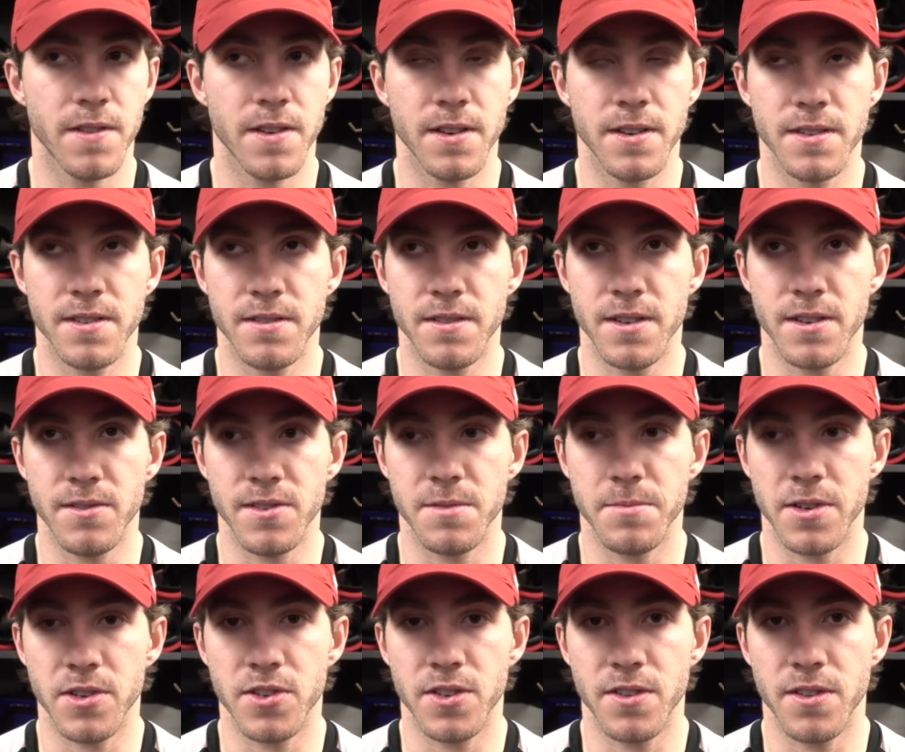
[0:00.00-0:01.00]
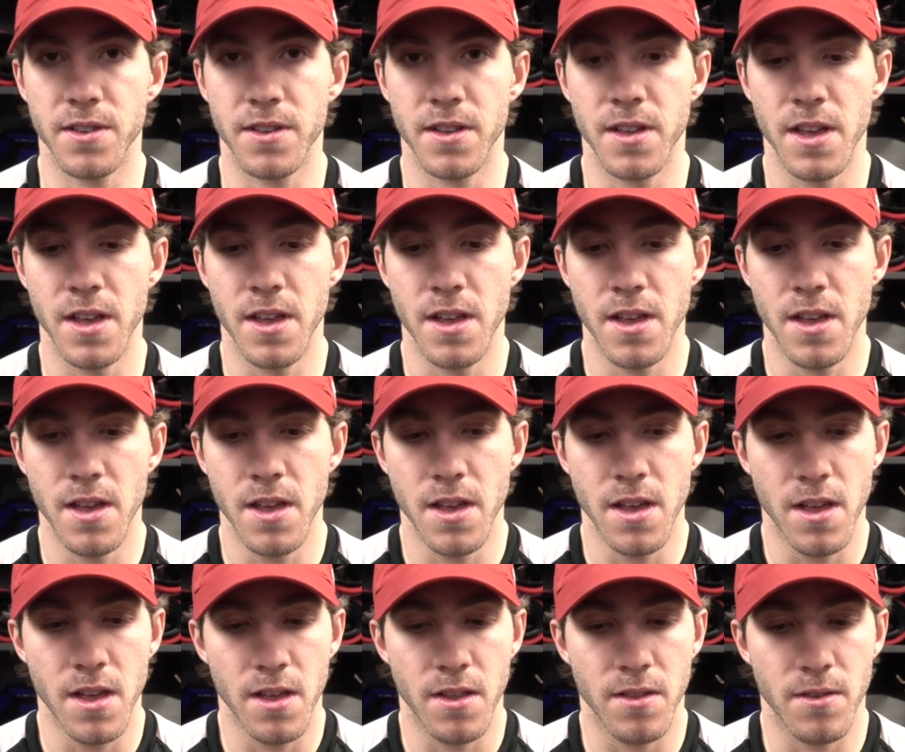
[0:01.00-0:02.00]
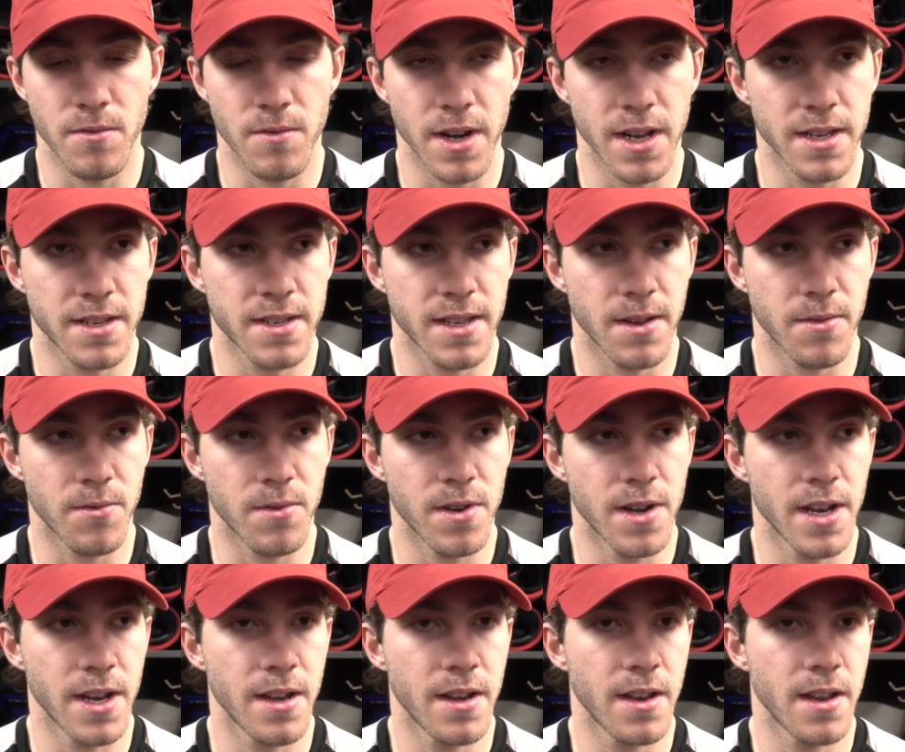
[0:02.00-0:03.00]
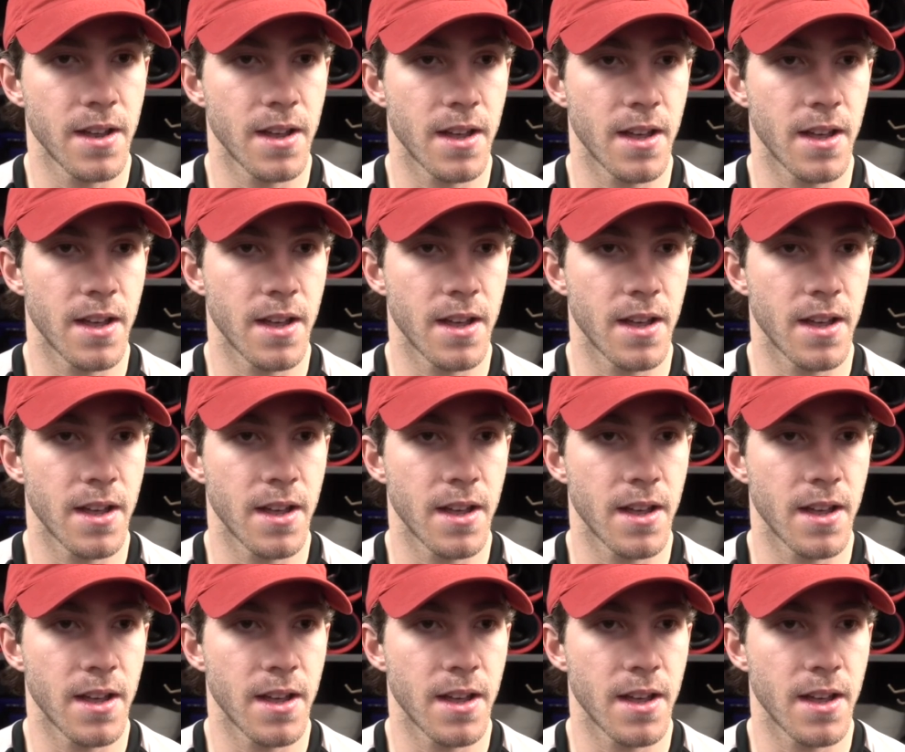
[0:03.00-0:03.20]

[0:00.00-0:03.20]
and you know, especially the race that we're in.